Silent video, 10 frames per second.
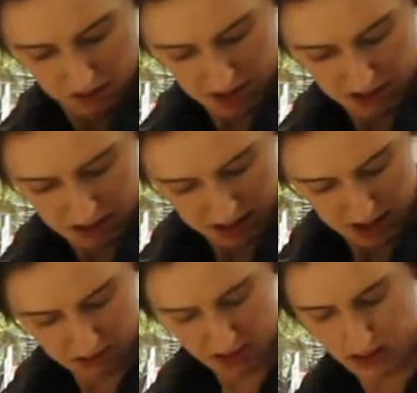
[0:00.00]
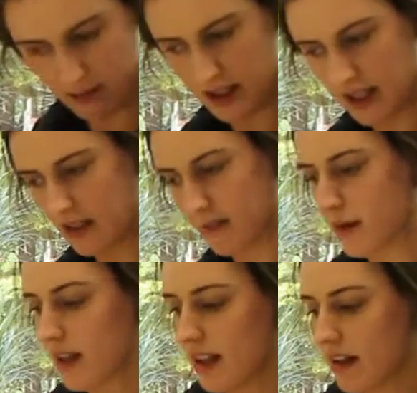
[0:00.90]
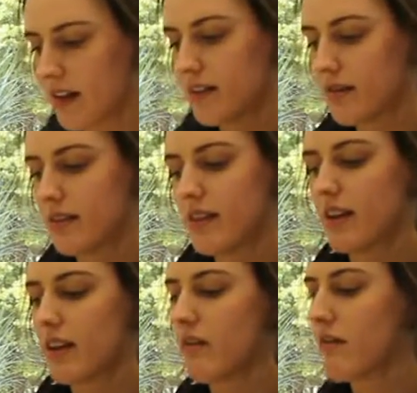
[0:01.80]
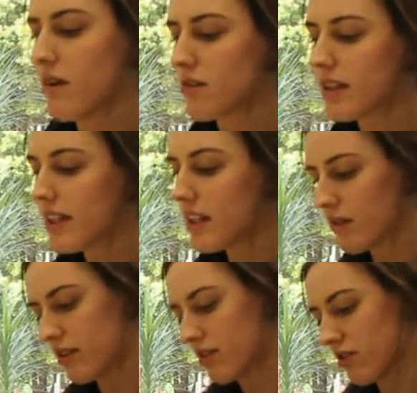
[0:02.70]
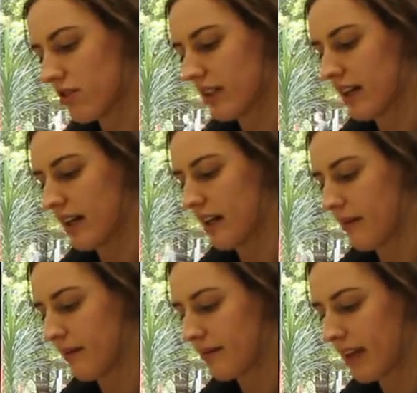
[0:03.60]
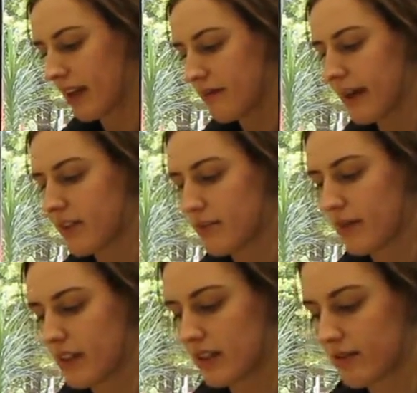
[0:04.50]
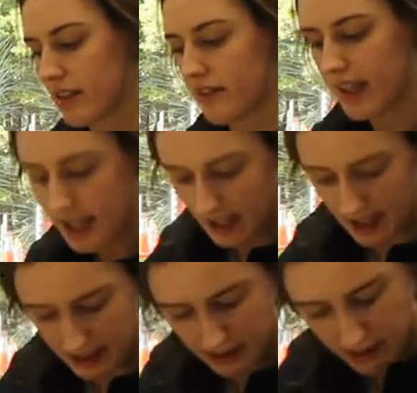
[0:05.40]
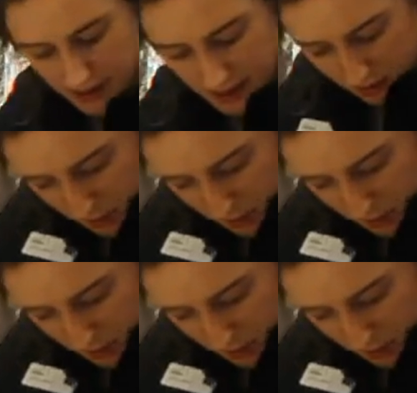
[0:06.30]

This up here, you want to avoid any bony areas because that can give a false reading. You want to ensure that the patient's body is free of hair and is